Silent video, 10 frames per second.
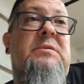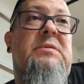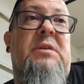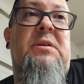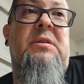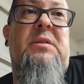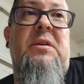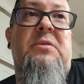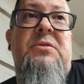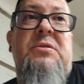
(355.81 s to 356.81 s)
They
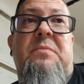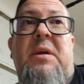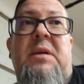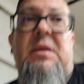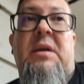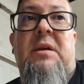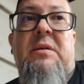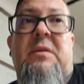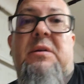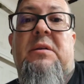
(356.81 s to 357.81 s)
used to make
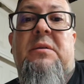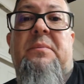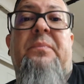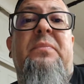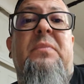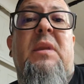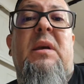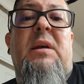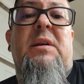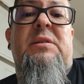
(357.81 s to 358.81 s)
a
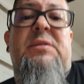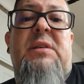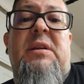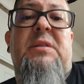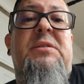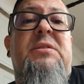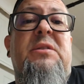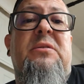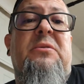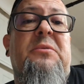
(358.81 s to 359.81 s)
stainless
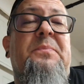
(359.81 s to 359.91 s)
steel